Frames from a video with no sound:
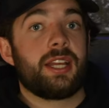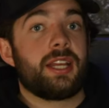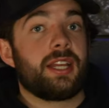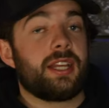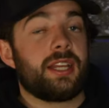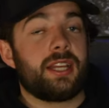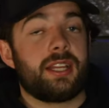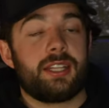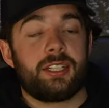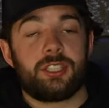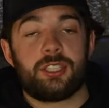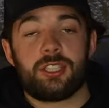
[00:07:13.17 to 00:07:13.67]

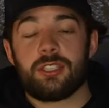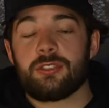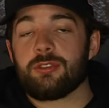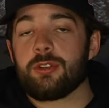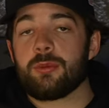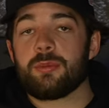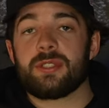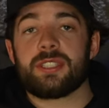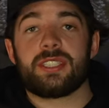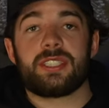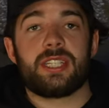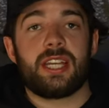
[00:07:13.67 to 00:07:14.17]
it, just
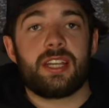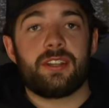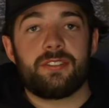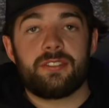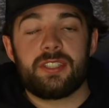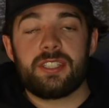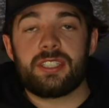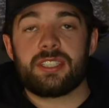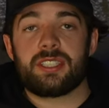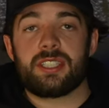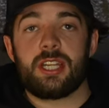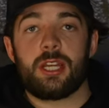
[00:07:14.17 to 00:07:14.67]
from a
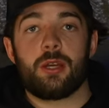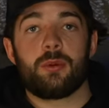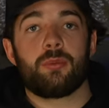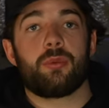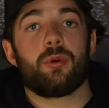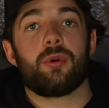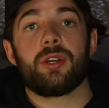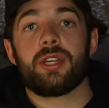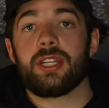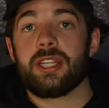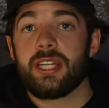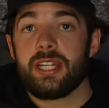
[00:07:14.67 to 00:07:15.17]
safety
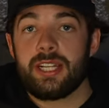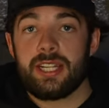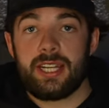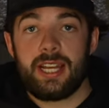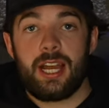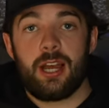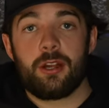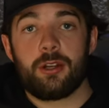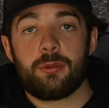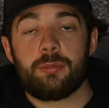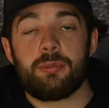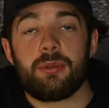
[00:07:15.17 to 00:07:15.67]
standpoint, getting
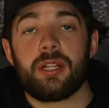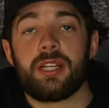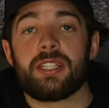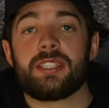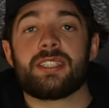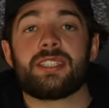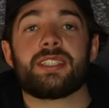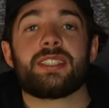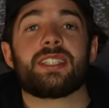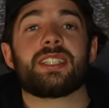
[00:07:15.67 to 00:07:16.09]
out of places,